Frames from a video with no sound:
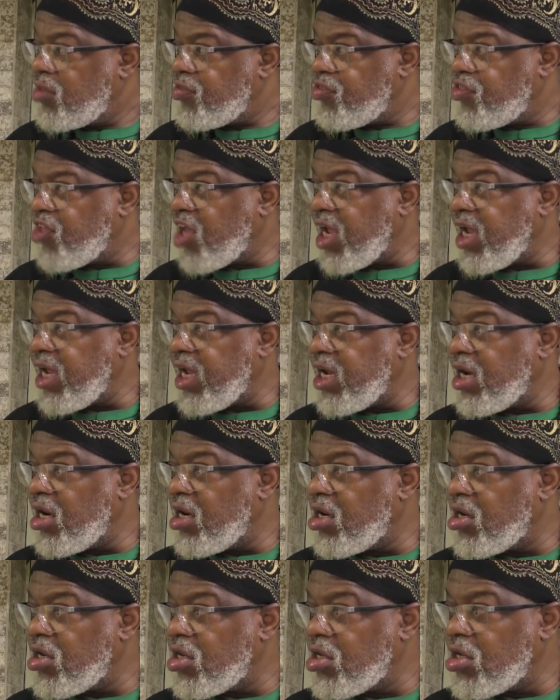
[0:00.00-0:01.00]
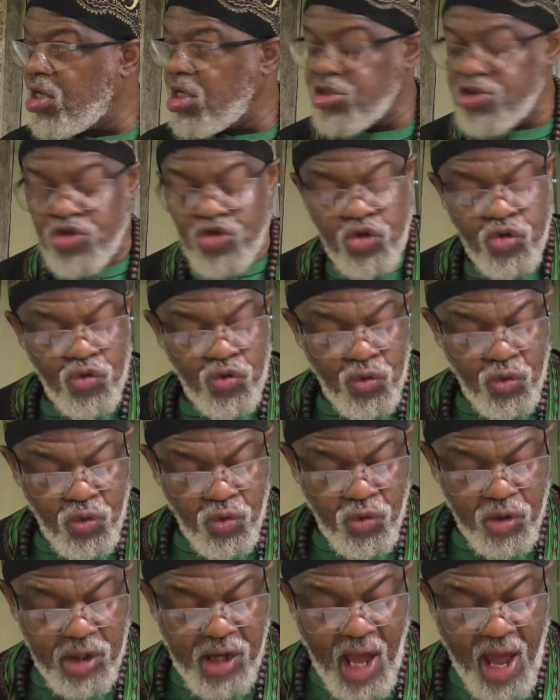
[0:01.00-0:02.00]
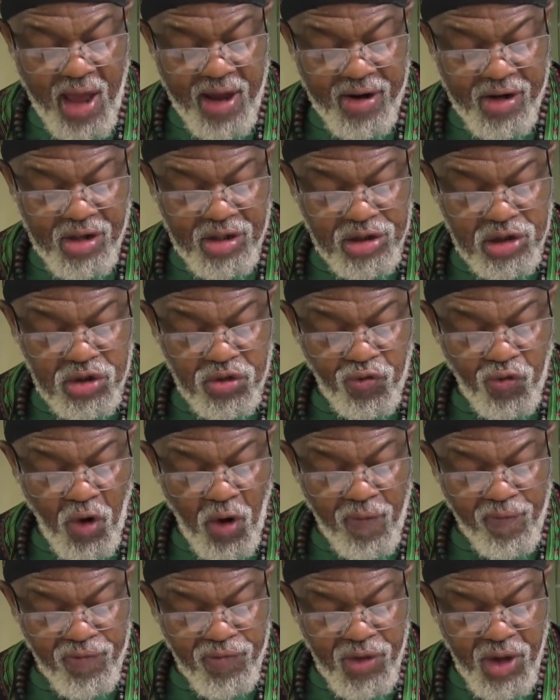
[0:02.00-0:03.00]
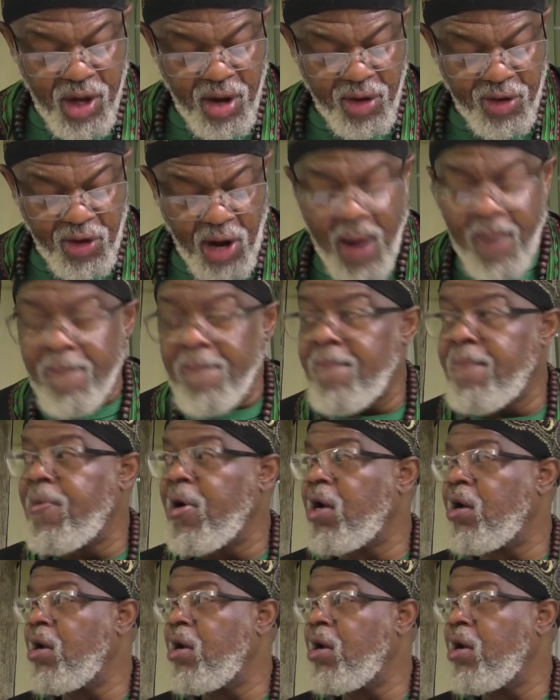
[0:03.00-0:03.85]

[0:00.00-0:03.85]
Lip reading: They are on true guidance from their Rabb,